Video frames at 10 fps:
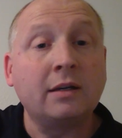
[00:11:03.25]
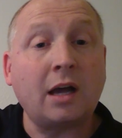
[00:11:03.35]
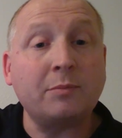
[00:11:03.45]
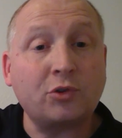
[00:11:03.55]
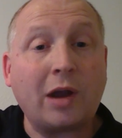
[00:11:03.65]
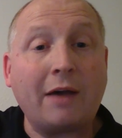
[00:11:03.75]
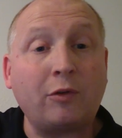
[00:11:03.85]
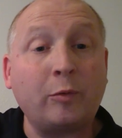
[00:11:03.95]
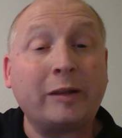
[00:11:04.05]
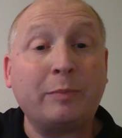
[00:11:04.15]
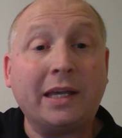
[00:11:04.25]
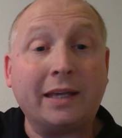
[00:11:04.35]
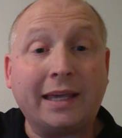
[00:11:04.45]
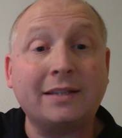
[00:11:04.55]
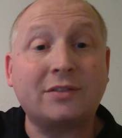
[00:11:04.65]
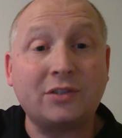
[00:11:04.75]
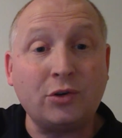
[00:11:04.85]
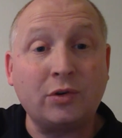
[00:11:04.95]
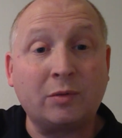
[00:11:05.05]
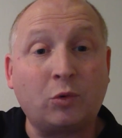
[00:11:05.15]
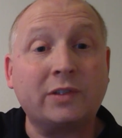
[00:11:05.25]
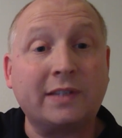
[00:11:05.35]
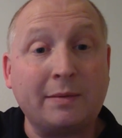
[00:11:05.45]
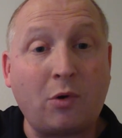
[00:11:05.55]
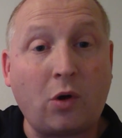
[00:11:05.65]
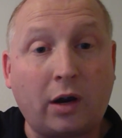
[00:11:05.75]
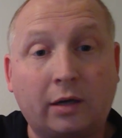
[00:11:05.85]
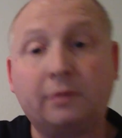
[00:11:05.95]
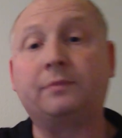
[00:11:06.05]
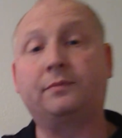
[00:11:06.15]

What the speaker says: Come travel with me again soon and we'll see more.